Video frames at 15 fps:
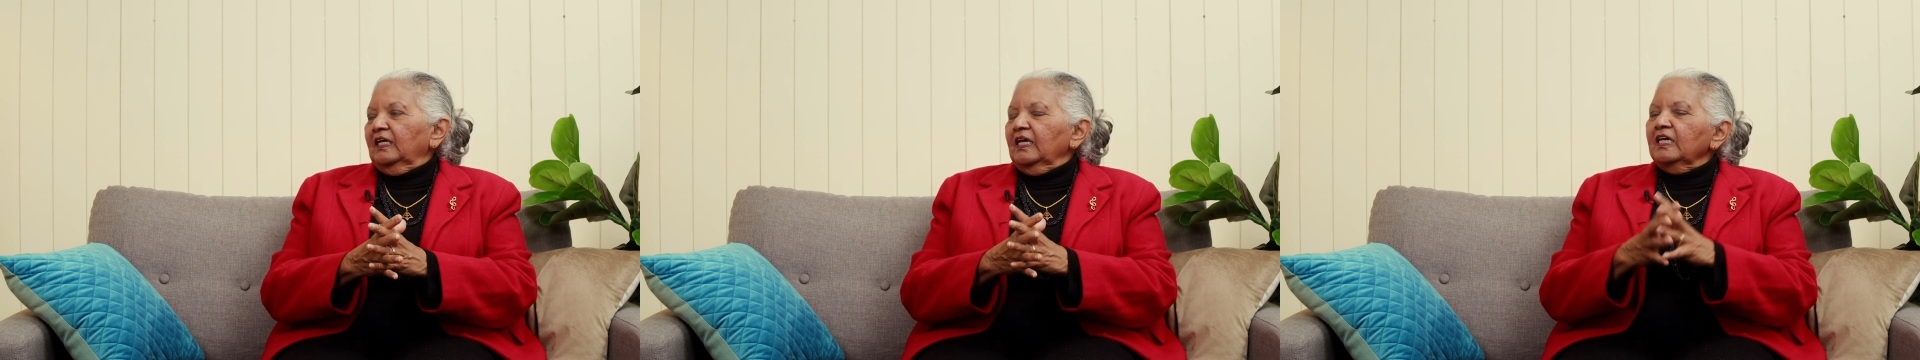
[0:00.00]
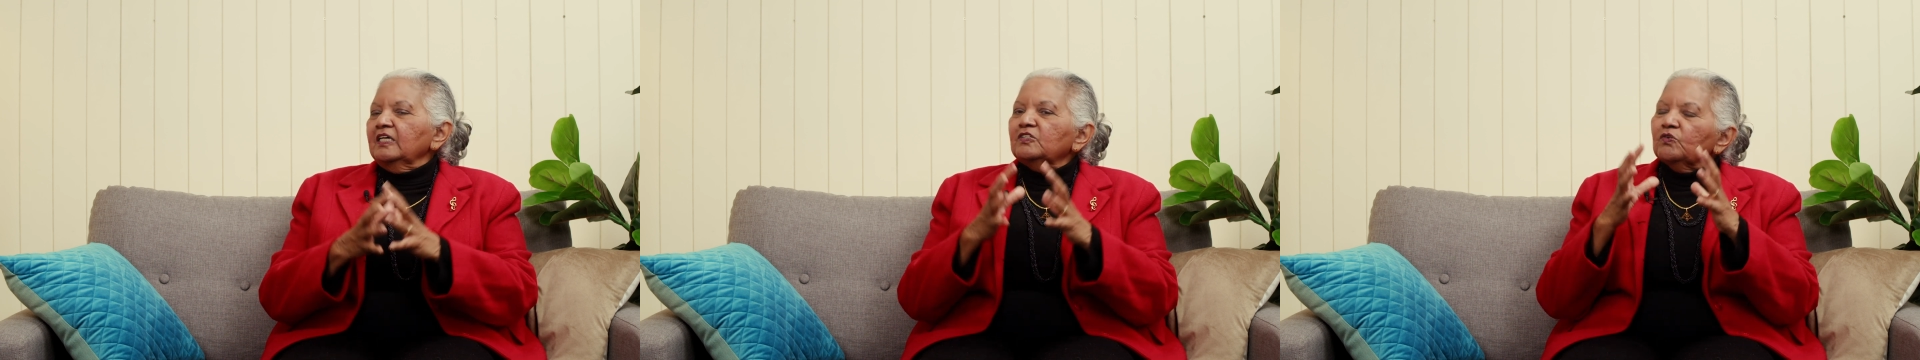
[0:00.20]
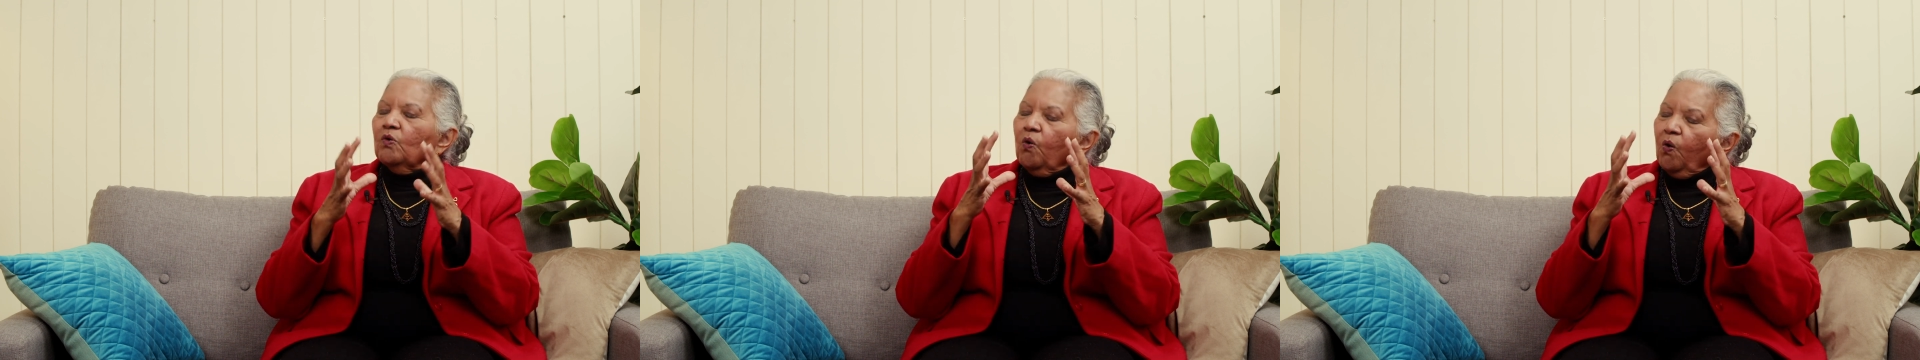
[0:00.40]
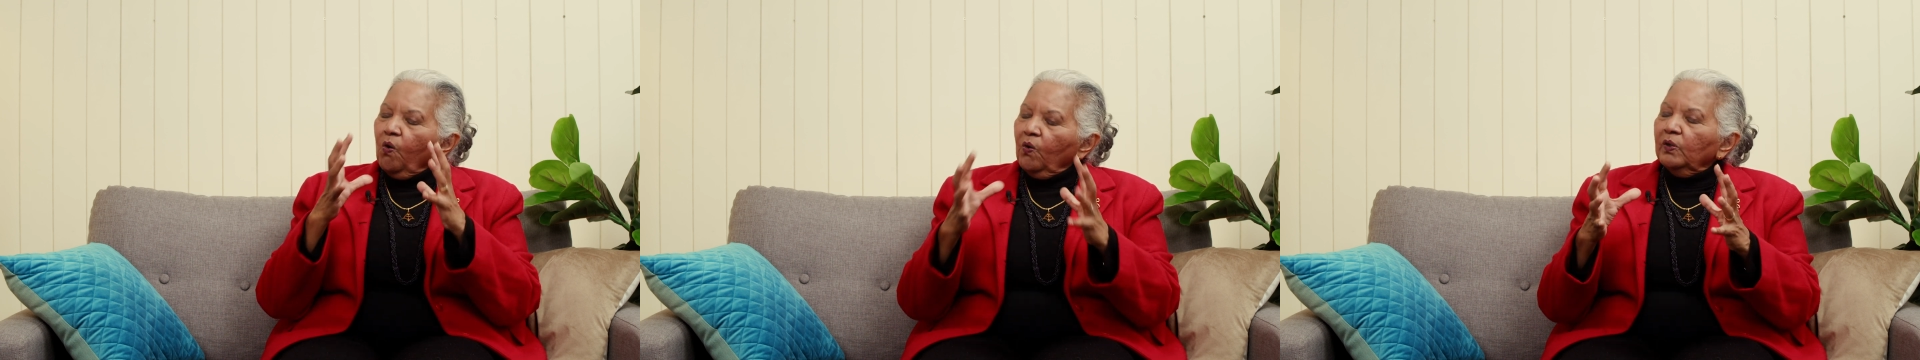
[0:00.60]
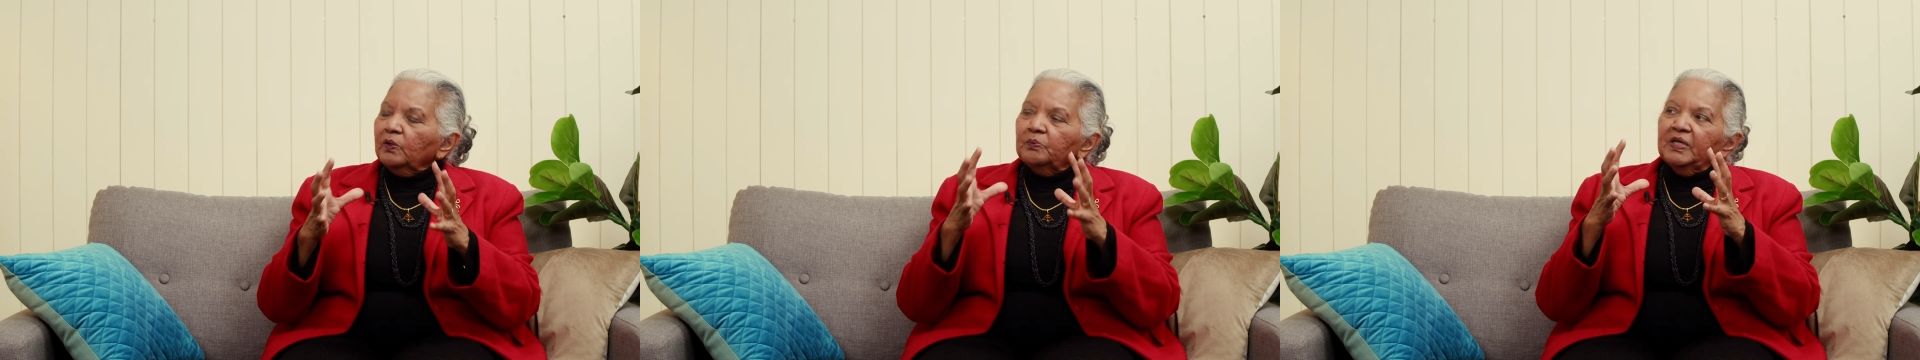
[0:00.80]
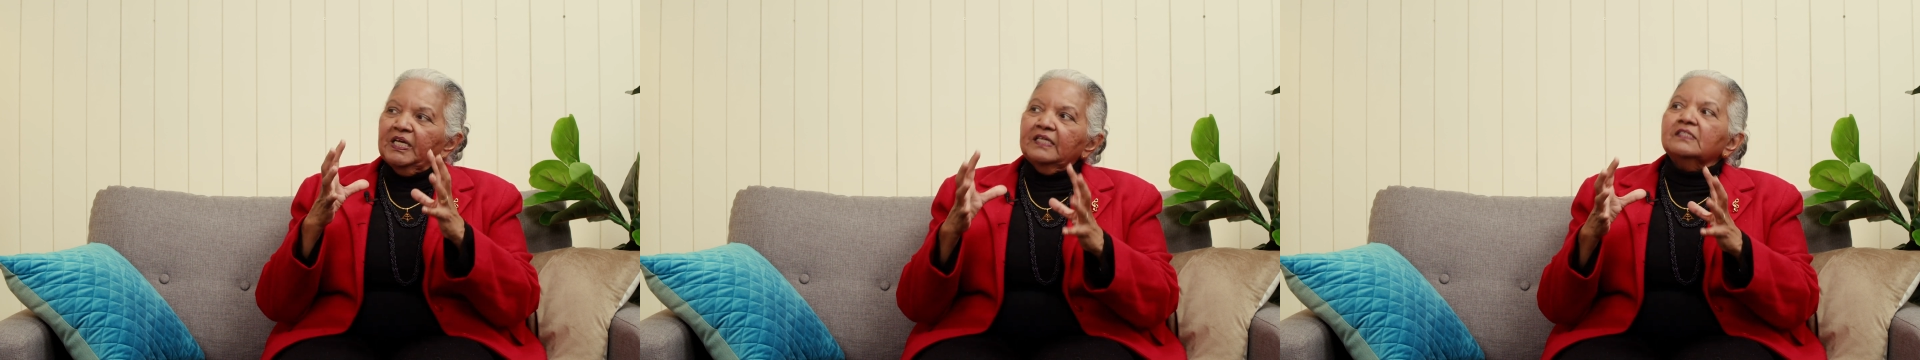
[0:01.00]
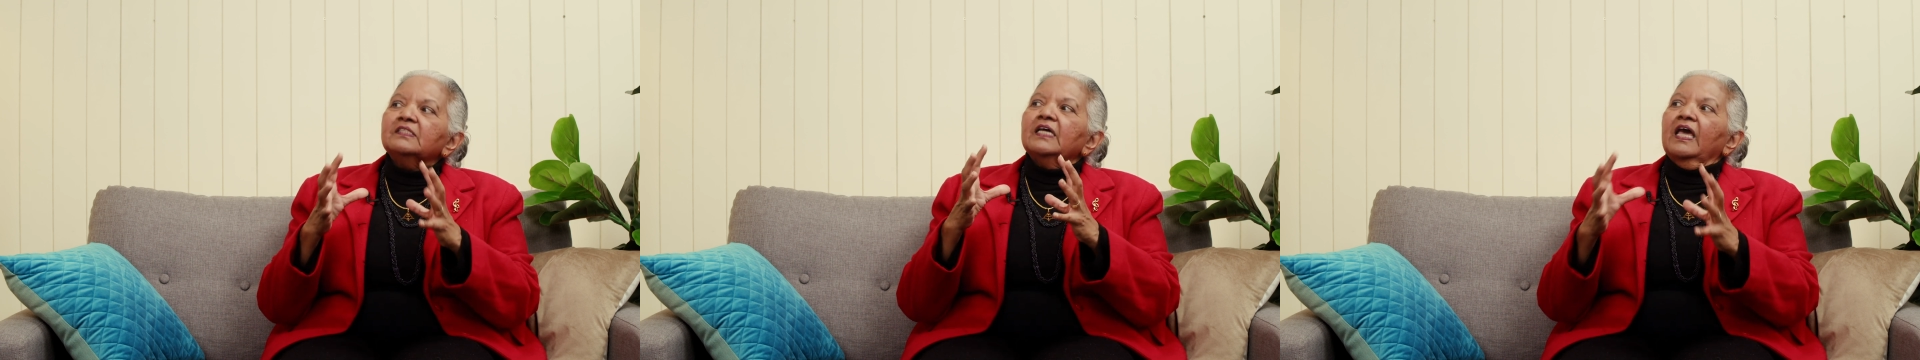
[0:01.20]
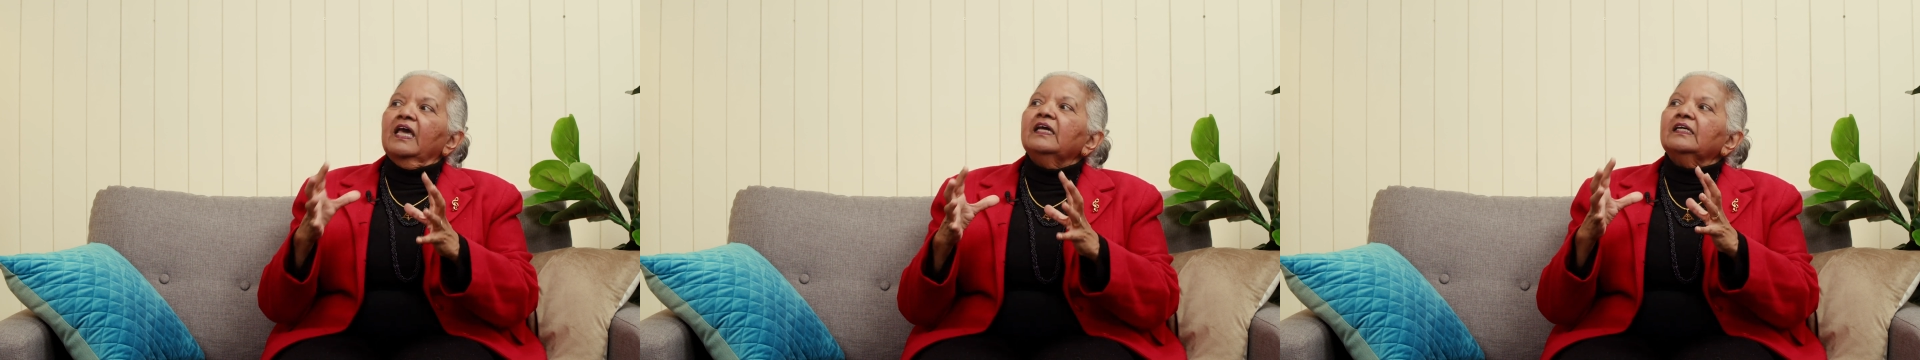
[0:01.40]
is always
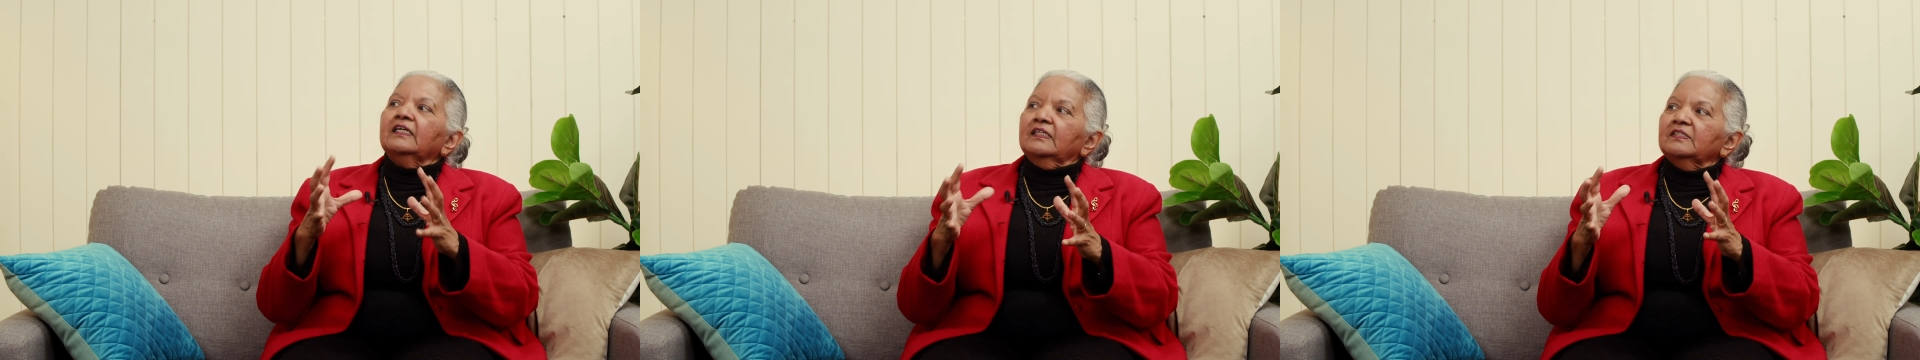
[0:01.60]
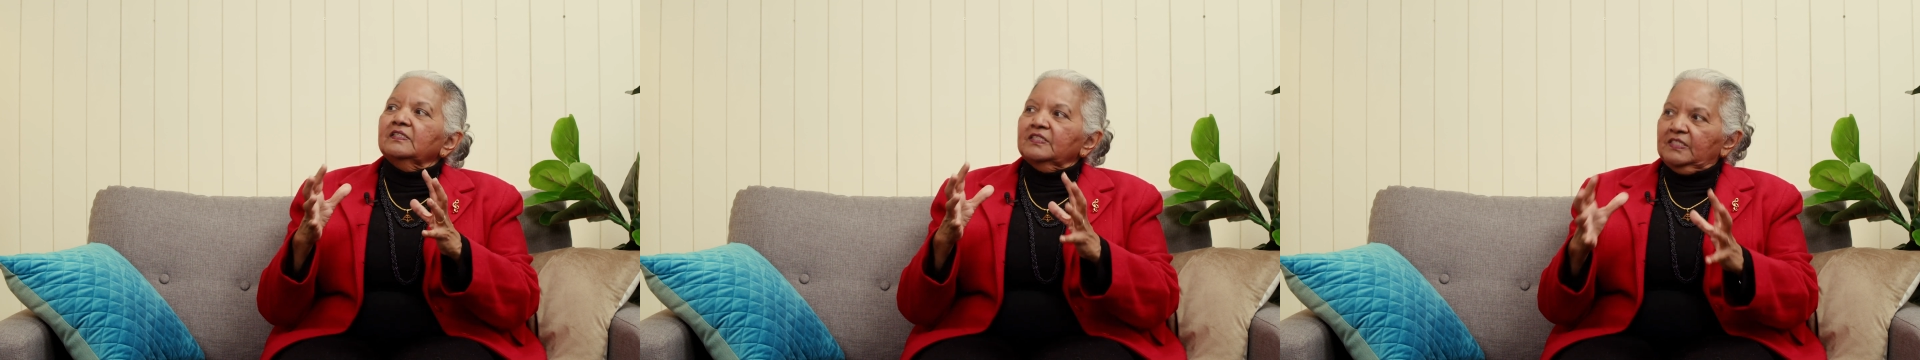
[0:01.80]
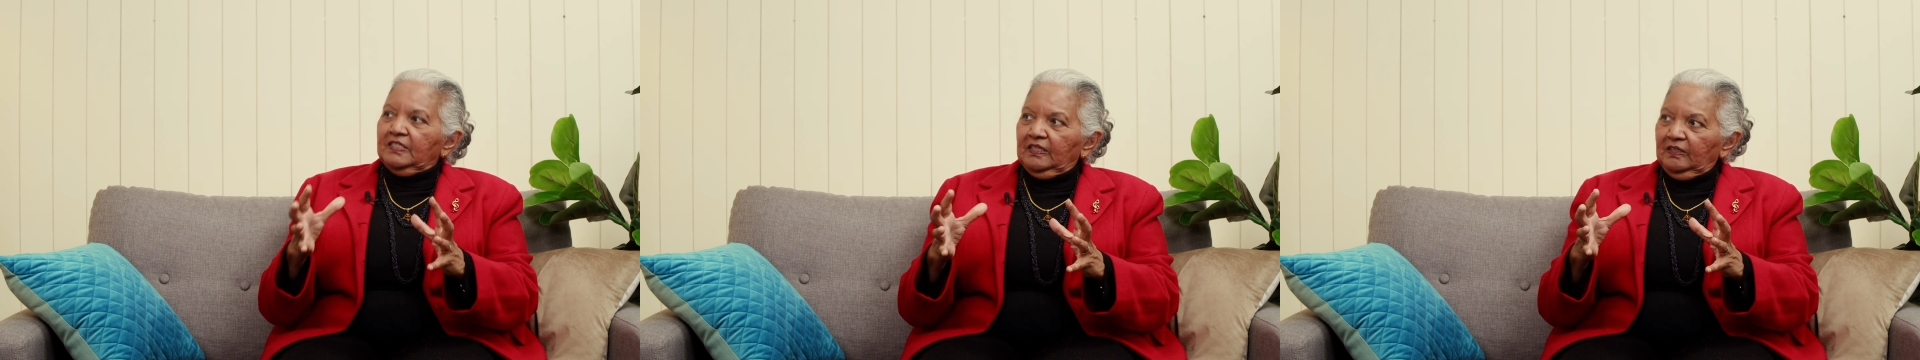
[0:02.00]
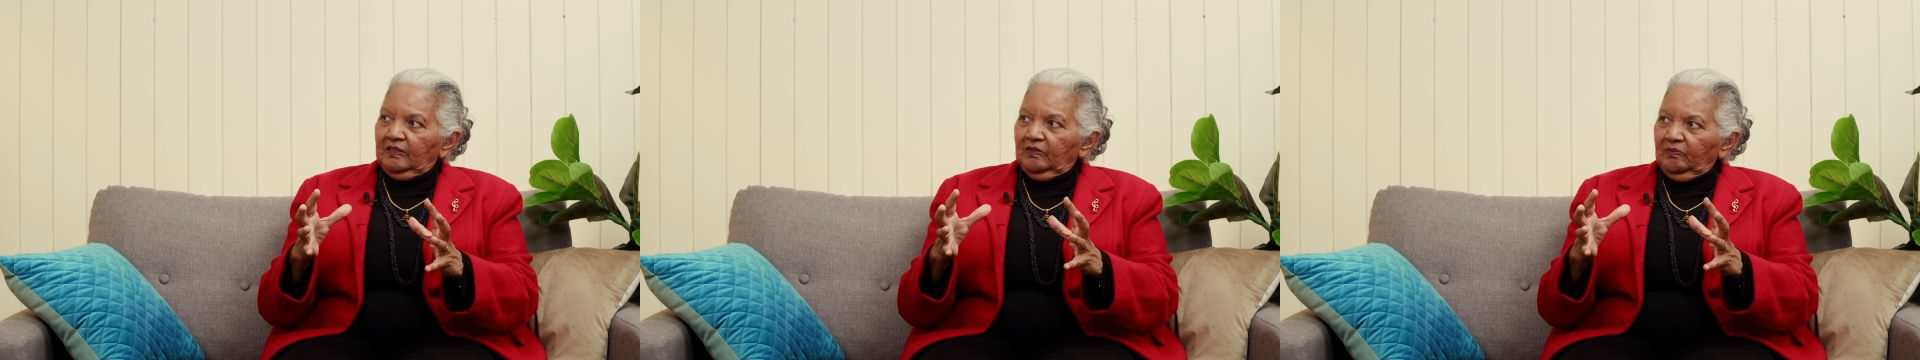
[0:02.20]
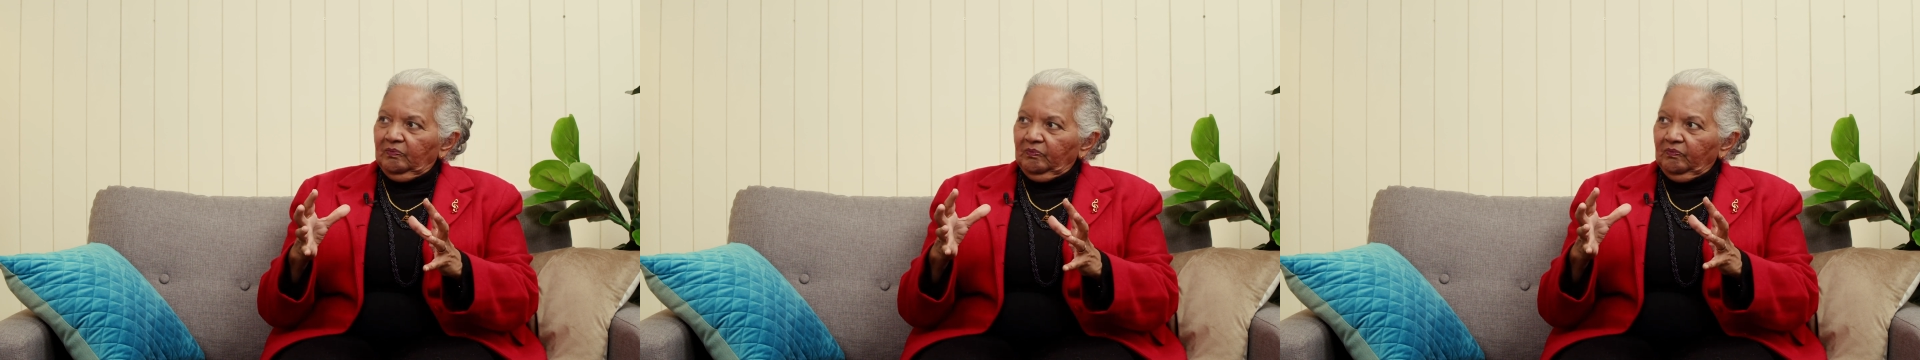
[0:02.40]
a concern.